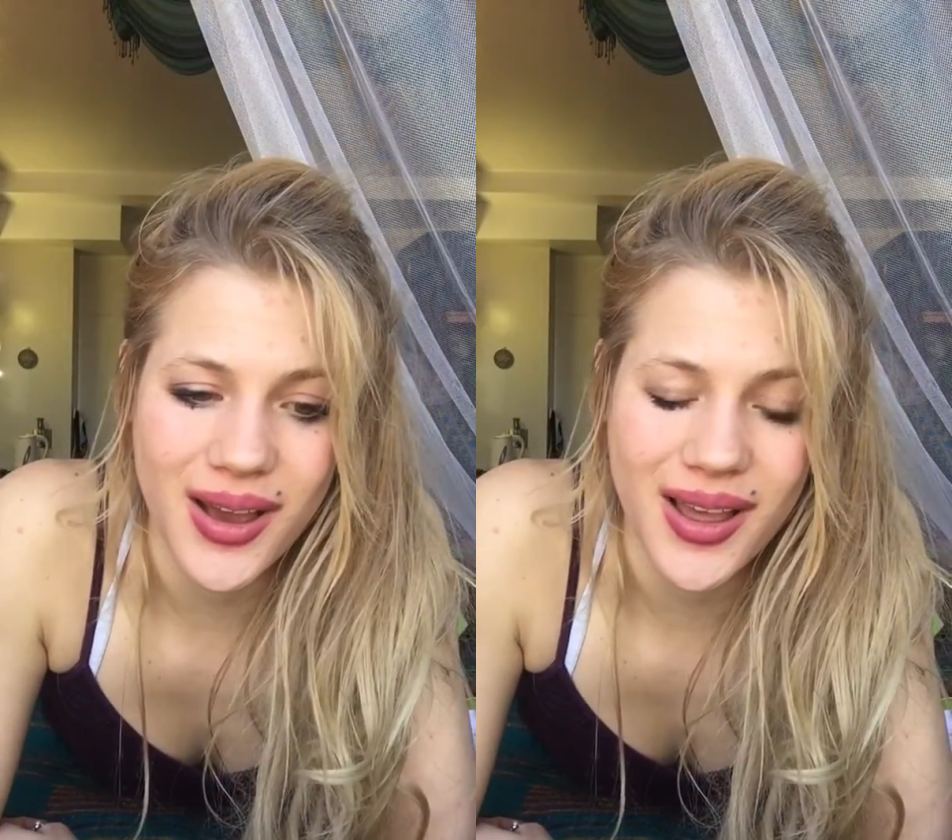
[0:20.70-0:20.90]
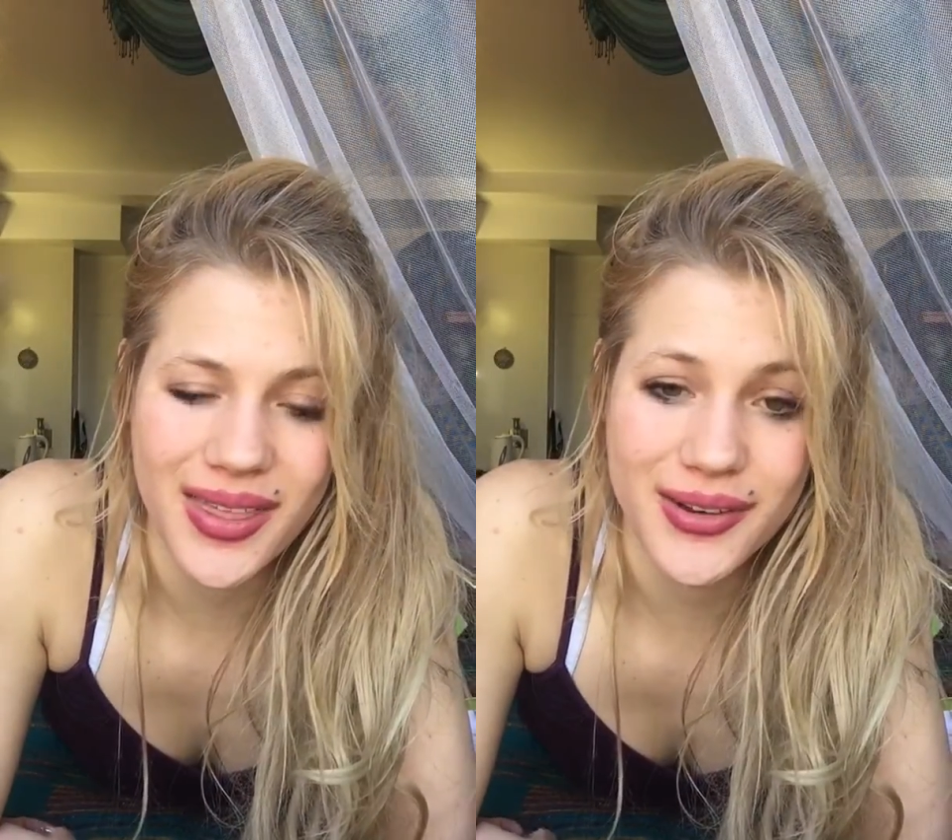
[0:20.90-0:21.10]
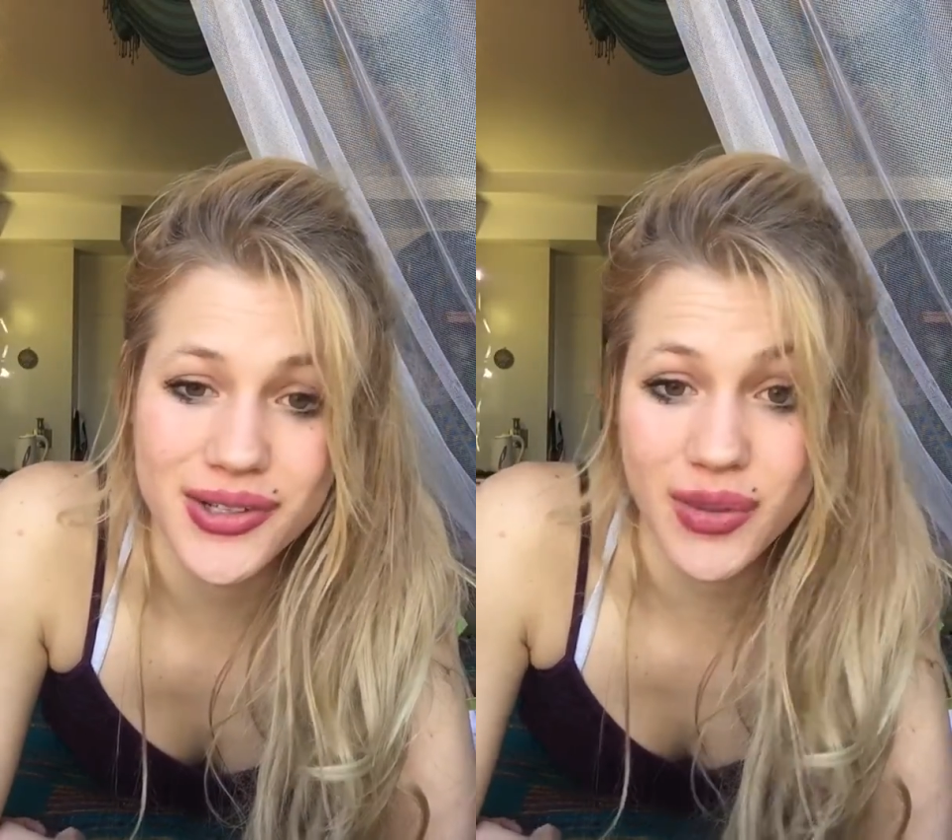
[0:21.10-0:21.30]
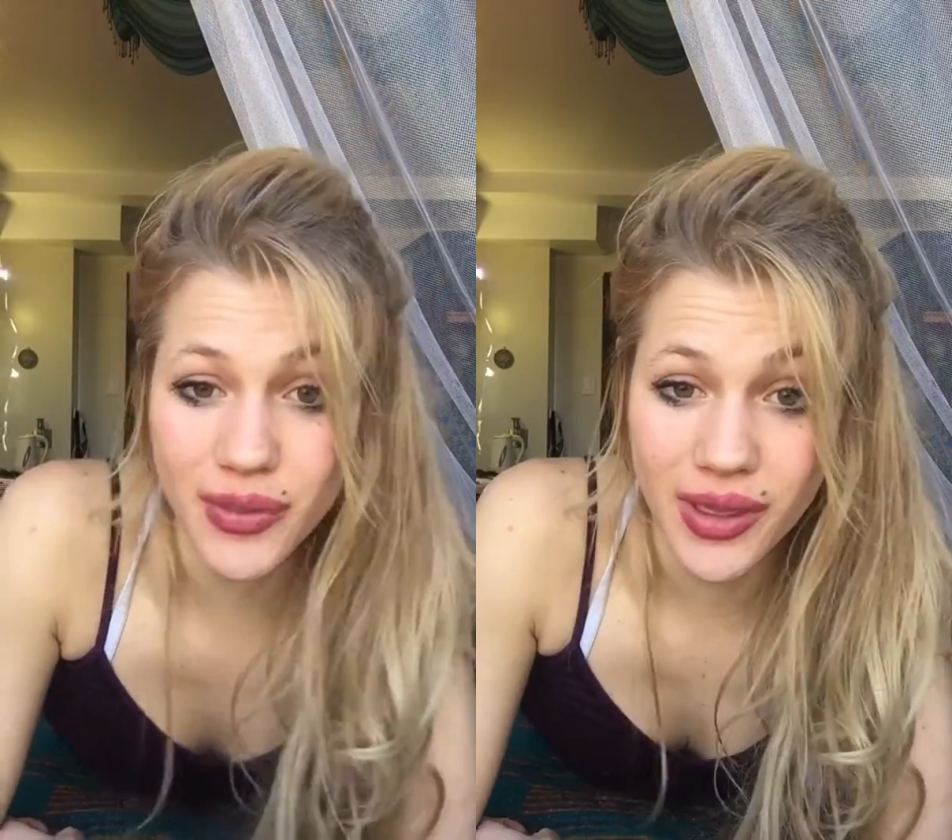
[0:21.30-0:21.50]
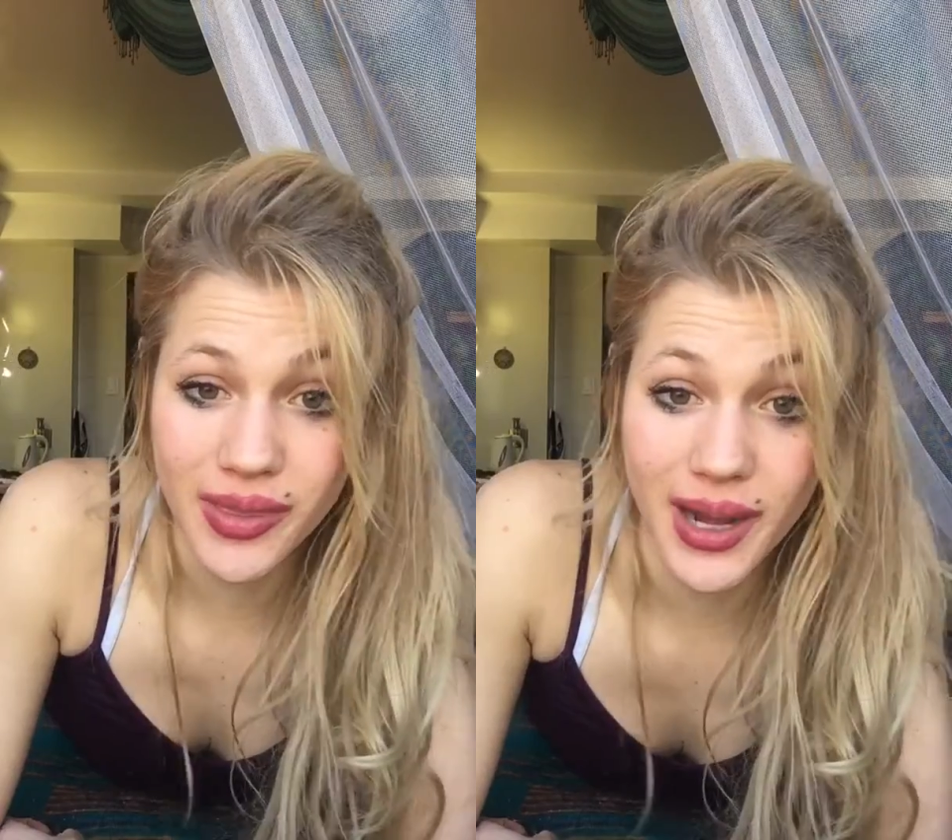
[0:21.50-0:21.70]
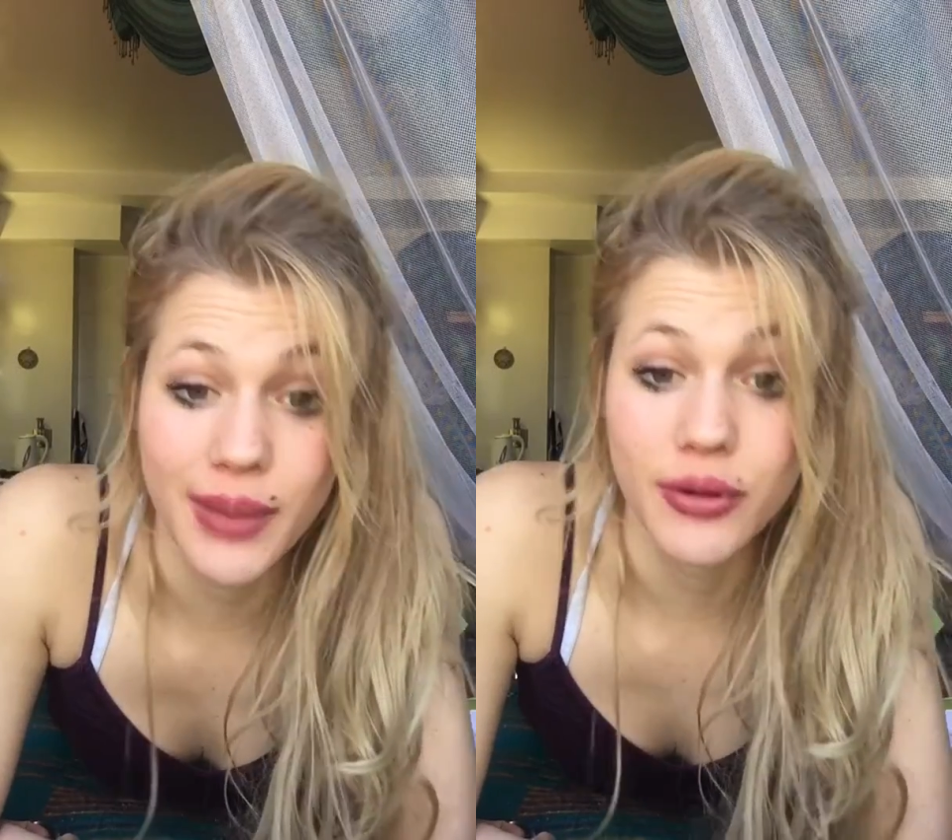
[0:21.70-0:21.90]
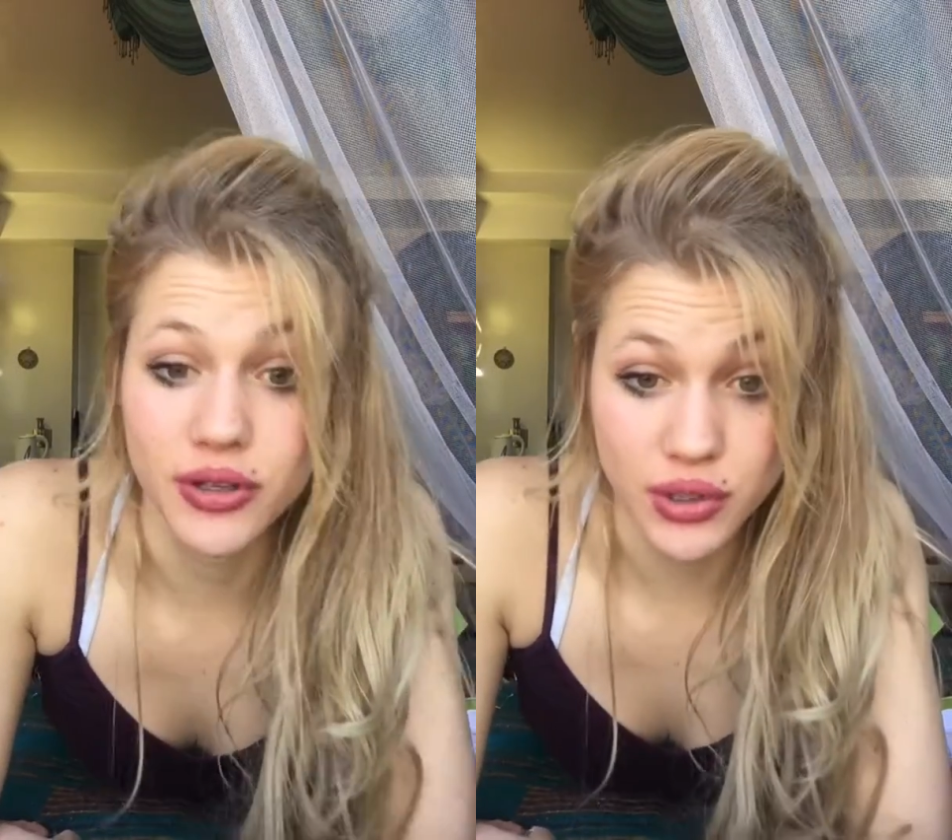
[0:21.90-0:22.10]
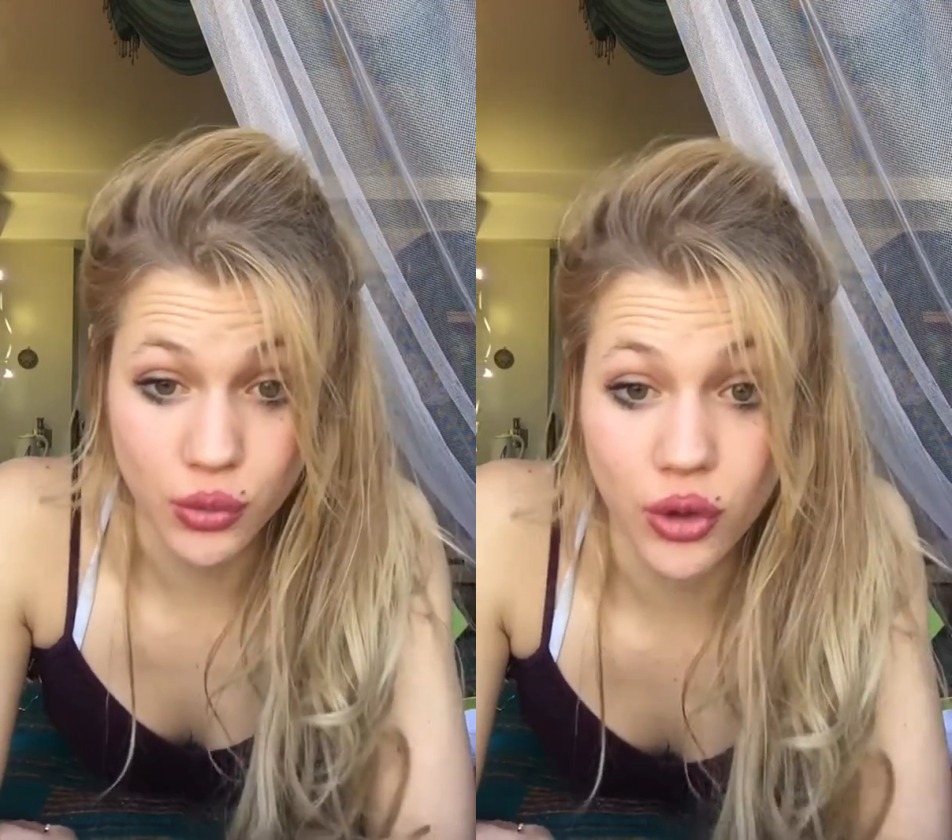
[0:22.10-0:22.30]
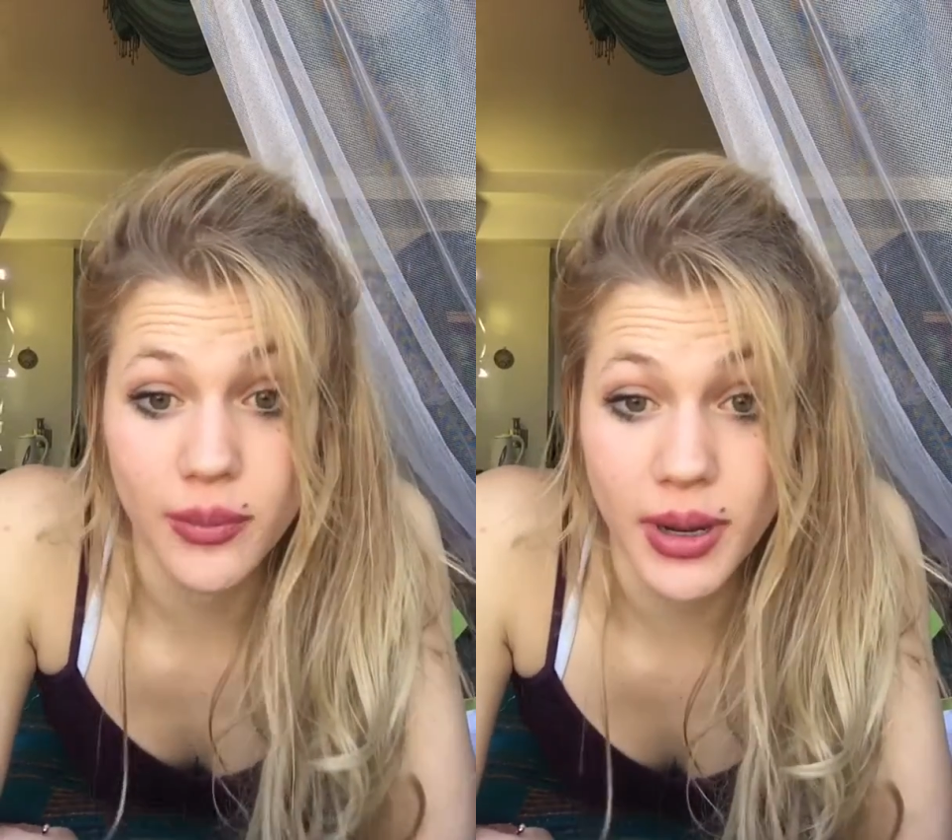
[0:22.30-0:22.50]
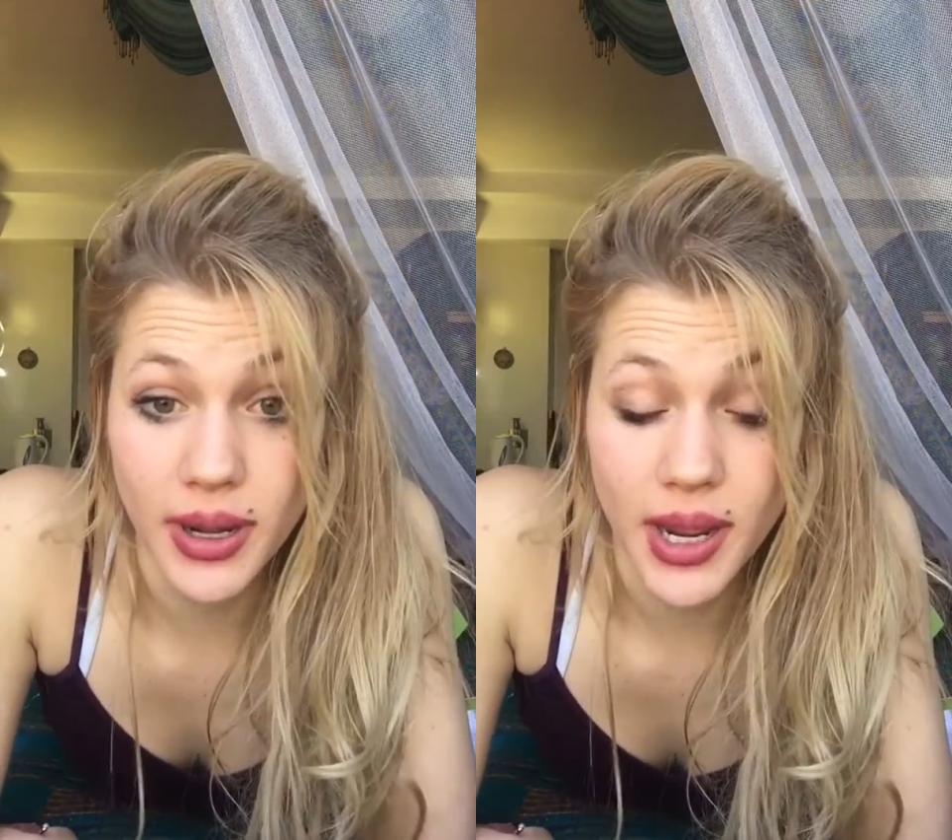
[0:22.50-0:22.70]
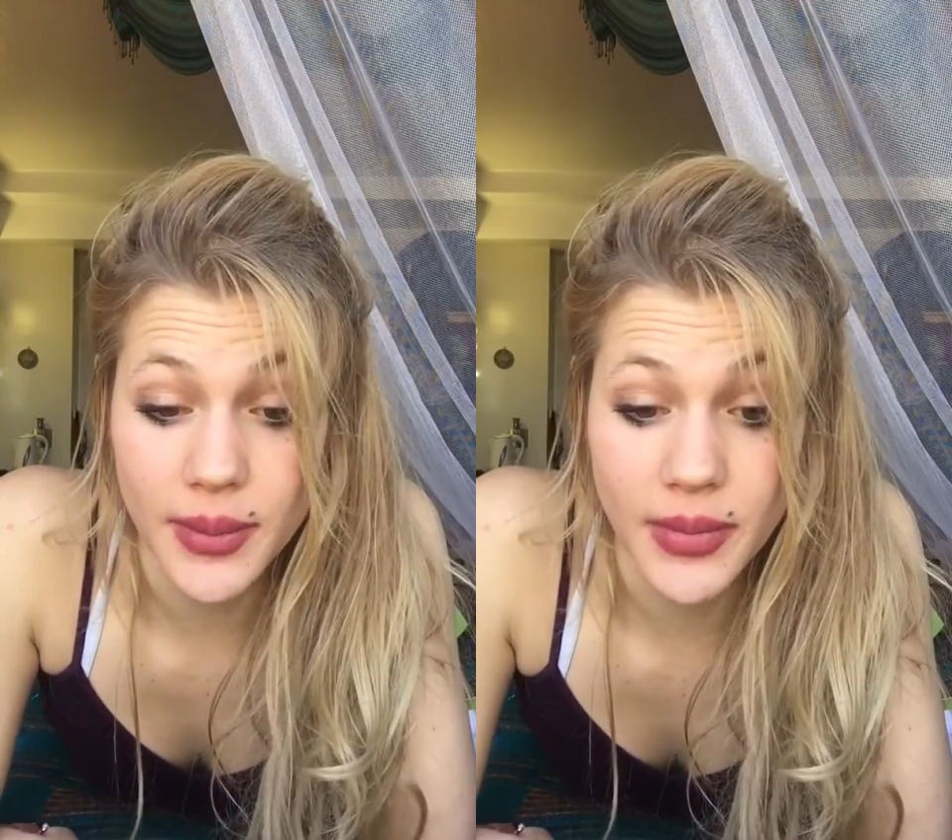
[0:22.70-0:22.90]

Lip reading: there's something that happened on school on Monday